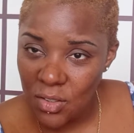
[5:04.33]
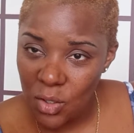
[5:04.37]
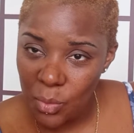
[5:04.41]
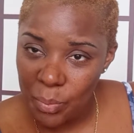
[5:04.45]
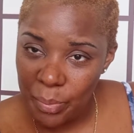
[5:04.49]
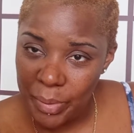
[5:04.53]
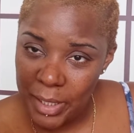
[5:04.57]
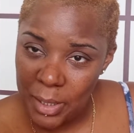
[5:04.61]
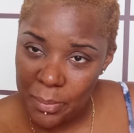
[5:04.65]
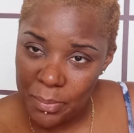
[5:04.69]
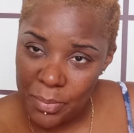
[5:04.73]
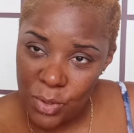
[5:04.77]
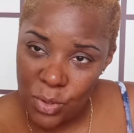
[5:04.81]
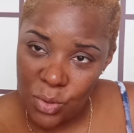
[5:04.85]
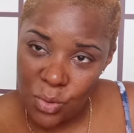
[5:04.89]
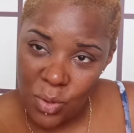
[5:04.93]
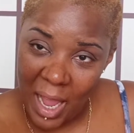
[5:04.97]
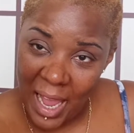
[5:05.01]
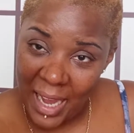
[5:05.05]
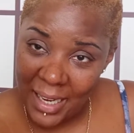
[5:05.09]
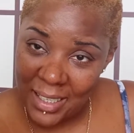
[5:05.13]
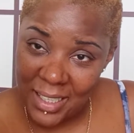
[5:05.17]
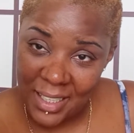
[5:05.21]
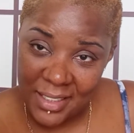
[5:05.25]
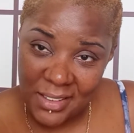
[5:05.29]
or people who
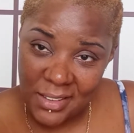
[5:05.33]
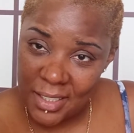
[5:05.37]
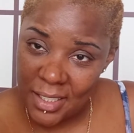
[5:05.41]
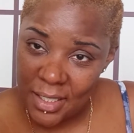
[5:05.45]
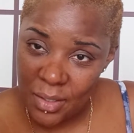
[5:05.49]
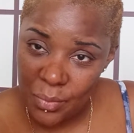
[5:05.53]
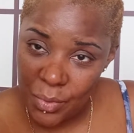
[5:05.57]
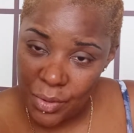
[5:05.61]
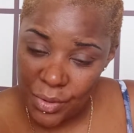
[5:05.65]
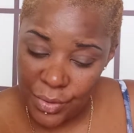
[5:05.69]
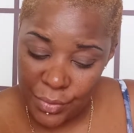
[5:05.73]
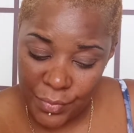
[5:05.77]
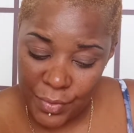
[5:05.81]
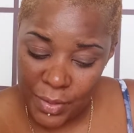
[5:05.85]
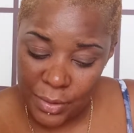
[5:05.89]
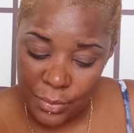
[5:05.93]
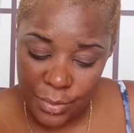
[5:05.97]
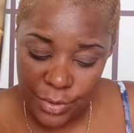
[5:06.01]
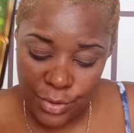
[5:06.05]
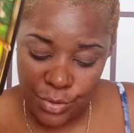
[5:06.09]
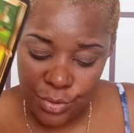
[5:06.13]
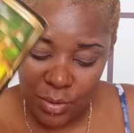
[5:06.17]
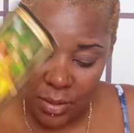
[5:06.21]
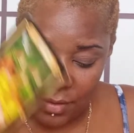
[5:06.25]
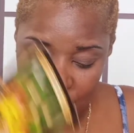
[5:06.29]
act like they didn't want to fuck
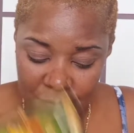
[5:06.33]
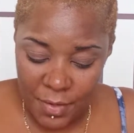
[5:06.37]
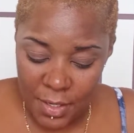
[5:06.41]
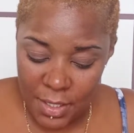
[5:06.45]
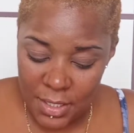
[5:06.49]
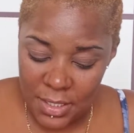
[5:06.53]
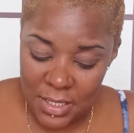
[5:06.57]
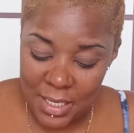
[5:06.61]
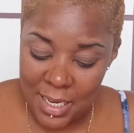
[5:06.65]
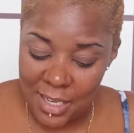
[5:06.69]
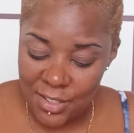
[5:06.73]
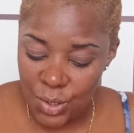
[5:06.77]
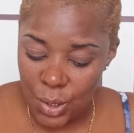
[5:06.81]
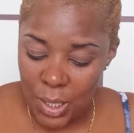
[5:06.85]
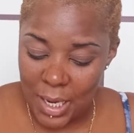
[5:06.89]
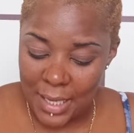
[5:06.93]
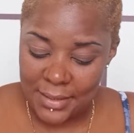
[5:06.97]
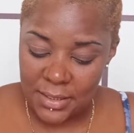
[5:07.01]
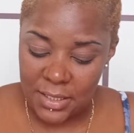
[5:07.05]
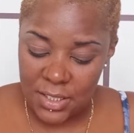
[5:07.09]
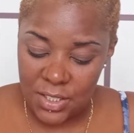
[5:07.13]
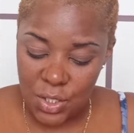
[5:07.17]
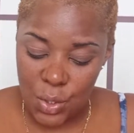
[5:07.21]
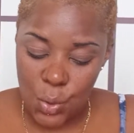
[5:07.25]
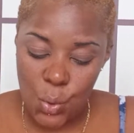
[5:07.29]
with you at first. Now you
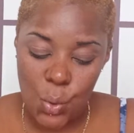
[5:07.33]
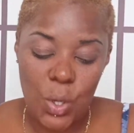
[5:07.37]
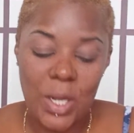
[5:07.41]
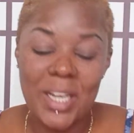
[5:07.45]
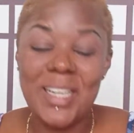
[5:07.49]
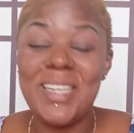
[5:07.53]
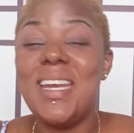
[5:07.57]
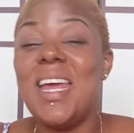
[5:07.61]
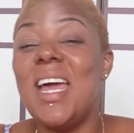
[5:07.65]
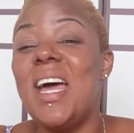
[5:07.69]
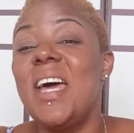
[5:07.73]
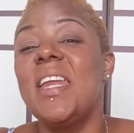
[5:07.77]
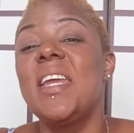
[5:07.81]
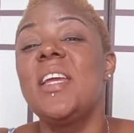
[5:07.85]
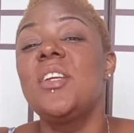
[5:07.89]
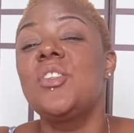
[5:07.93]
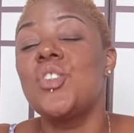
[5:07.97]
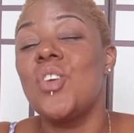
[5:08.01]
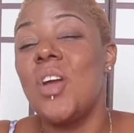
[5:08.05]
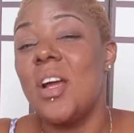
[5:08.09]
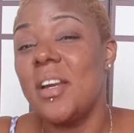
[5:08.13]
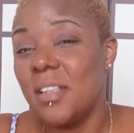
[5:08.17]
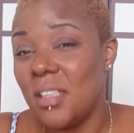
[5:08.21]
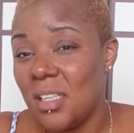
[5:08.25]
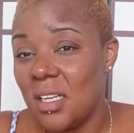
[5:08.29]
got this coin. Now they
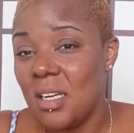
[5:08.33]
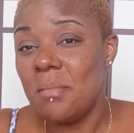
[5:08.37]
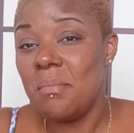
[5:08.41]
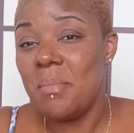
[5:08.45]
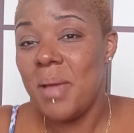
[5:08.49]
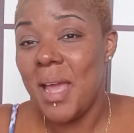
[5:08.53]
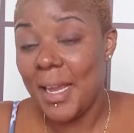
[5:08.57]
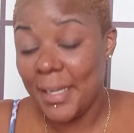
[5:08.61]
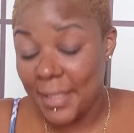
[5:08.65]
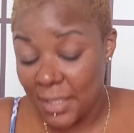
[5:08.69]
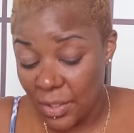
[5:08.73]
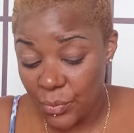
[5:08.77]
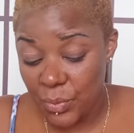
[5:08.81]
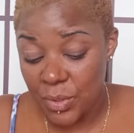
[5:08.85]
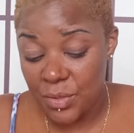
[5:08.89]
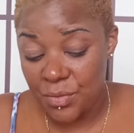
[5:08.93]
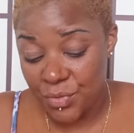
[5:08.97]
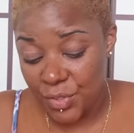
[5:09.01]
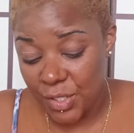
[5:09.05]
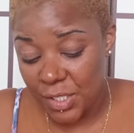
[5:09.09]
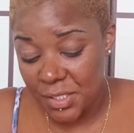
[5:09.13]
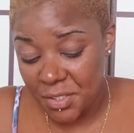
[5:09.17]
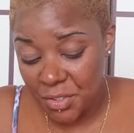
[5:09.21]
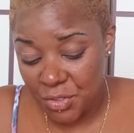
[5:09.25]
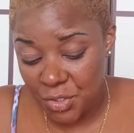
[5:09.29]
trying to come back and
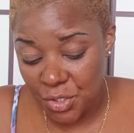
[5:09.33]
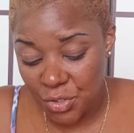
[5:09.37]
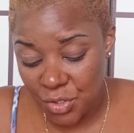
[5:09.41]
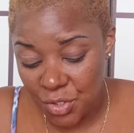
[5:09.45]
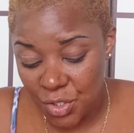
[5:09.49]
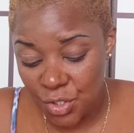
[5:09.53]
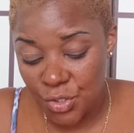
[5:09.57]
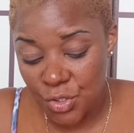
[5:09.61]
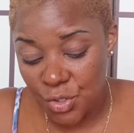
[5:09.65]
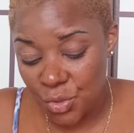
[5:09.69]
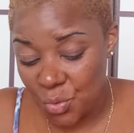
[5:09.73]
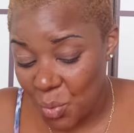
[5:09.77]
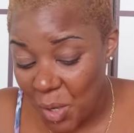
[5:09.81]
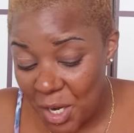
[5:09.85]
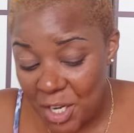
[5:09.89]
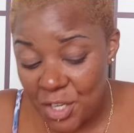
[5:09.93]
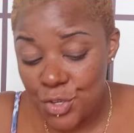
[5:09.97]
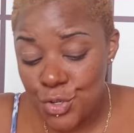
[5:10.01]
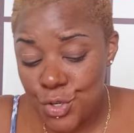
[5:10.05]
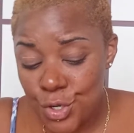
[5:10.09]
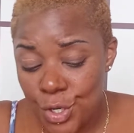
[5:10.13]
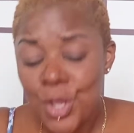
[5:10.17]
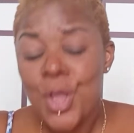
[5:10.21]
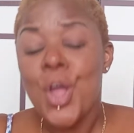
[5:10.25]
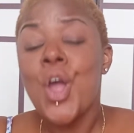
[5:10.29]
revisit the
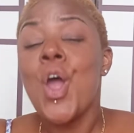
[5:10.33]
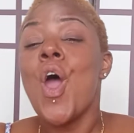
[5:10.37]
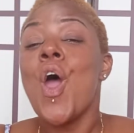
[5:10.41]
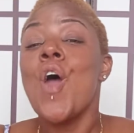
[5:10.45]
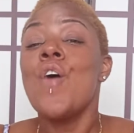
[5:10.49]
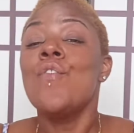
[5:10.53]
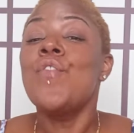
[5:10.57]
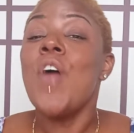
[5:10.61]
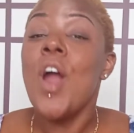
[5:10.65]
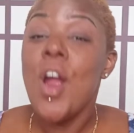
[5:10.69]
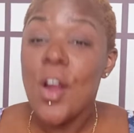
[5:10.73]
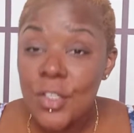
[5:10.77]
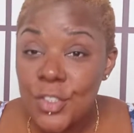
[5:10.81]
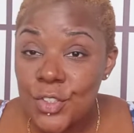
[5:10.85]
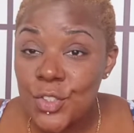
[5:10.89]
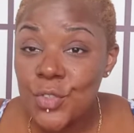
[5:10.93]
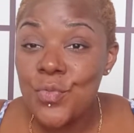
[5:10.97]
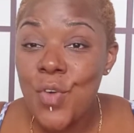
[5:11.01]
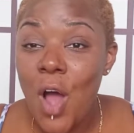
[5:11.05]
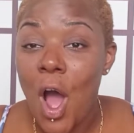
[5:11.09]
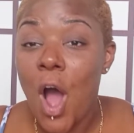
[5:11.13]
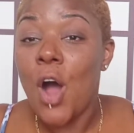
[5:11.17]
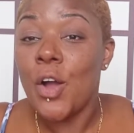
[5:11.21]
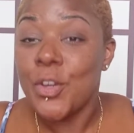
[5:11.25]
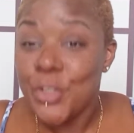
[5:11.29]
situation. First
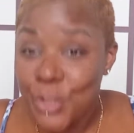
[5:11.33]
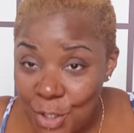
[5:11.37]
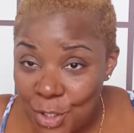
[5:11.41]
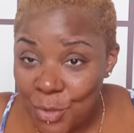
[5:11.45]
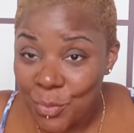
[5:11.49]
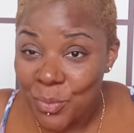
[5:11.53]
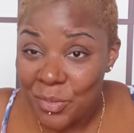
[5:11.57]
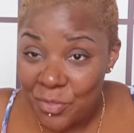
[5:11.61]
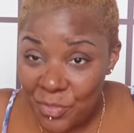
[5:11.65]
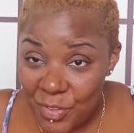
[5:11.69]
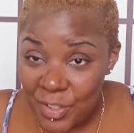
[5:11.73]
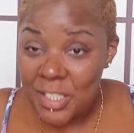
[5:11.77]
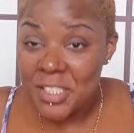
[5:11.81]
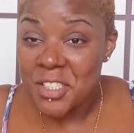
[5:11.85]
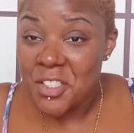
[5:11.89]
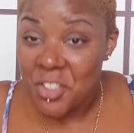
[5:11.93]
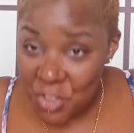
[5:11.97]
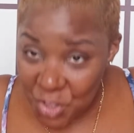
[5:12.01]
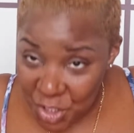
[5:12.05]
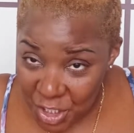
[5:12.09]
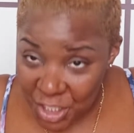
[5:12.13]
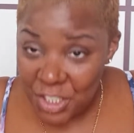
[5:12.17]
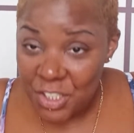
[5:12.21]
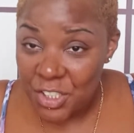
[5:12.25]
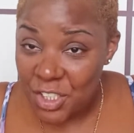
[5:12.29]
of all, you can
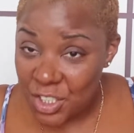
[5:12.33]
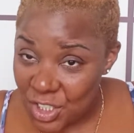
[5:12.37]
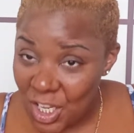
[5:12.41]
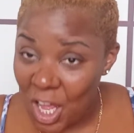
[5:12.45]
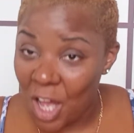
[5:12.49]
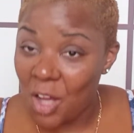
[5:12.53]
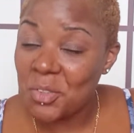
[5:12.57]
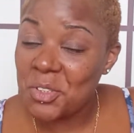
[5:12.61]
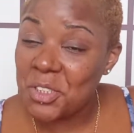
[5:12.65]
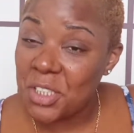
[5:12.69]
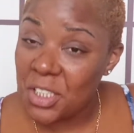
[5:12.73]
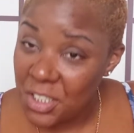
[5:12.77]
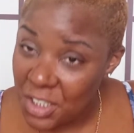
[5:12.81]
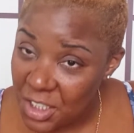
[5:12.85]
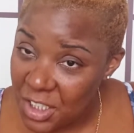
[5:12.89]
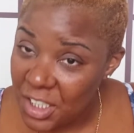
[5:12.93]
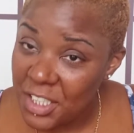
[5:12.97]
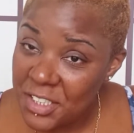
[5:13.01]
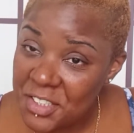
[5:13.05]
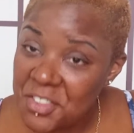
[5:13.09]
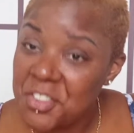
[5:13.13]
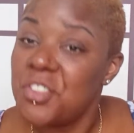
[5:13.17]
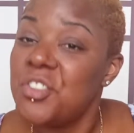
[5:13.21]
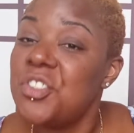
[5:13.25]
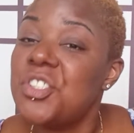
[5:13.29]
revisit these salty
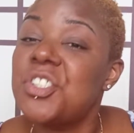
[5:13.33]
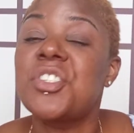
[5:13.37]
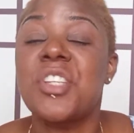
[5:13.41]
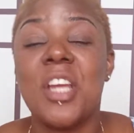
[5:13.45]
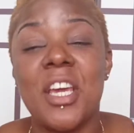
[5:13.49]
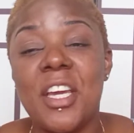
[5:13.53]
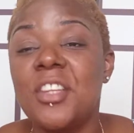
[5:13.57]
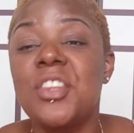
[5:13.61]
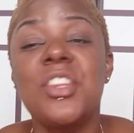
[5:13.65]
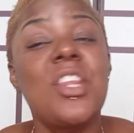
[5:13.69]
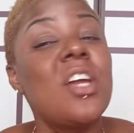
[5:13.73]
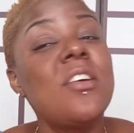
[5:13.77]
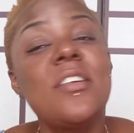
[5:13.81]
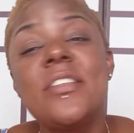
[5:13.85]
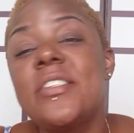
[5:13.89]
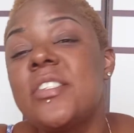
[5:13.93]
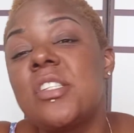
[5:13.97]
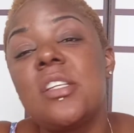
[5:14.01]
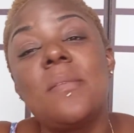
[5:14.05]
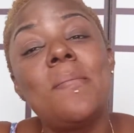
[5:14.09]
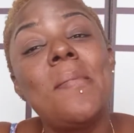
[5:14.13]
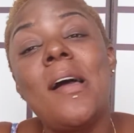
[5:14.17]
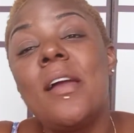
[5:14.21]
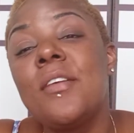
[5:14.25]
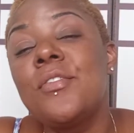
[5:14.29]
nuts and stay
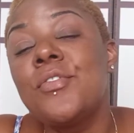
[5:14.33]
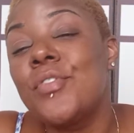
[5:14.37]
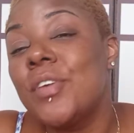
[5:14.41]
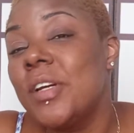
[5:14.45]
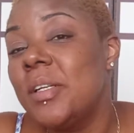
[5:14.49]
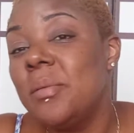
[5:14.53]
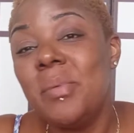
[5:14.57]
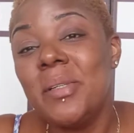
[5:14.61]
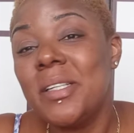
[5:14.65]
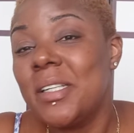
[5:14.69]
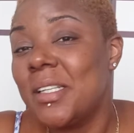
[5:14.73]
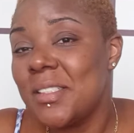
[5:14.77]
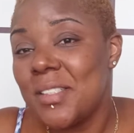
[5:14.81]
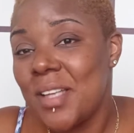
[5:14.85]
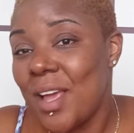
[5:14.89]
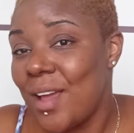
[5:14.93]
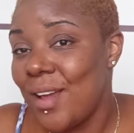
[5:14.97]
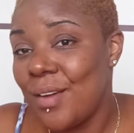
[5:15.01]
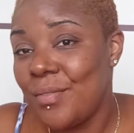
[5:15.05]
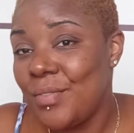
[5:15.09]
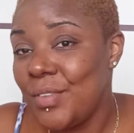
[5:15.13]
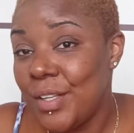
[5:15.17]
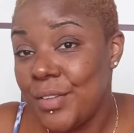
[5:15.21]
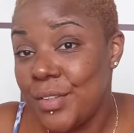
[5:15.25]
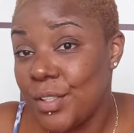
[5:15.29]
thirsty my friend because I
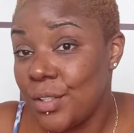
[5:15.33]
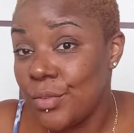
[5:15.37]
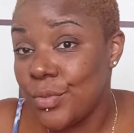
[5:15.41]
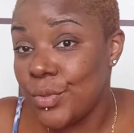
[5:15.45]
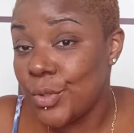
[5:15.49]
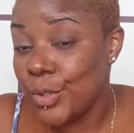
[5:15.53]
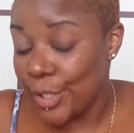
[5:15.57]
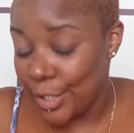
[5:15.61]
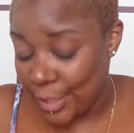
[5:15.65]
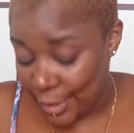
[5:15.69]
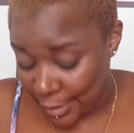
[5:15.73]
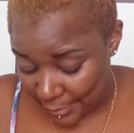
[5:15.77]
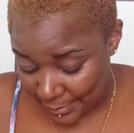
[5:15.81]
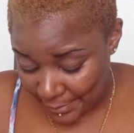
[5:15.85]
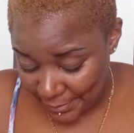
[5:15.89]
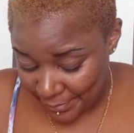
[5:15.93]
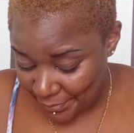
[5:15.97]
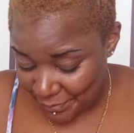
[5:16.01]
have nothing for you.